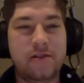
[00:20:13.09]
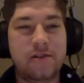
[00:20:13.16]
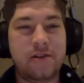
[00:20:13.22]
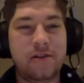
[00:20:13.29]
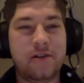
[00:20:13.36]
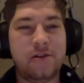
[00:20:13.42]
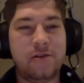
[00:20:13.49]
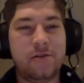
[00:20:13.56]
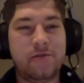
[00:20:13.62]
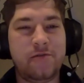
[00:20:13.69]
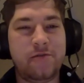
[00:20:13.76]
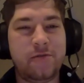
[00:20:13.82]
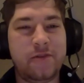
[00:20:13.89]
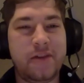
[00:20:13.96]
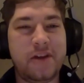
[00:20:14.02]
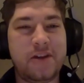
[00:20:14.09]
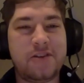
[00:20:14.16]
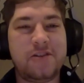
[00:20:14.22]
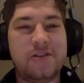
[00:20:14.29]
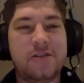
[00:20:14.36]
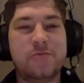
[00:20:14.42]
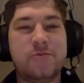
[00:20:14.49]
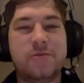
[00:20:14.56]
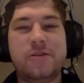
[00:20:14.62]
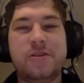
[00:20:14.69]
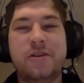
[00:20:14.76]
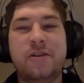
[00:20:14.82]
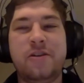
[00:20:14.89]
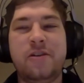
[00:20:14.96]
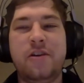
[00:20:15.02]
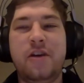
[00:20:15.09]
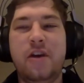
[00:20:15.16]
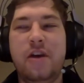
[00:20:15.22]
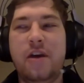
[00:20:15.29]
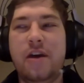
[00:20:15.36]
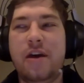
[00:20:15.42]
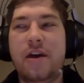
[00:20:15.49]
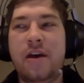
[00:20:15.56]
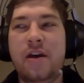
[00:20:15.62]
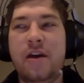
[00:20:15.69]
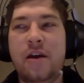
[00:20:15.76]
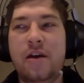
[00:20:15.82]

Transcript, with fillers: you know, relationships were sundered. And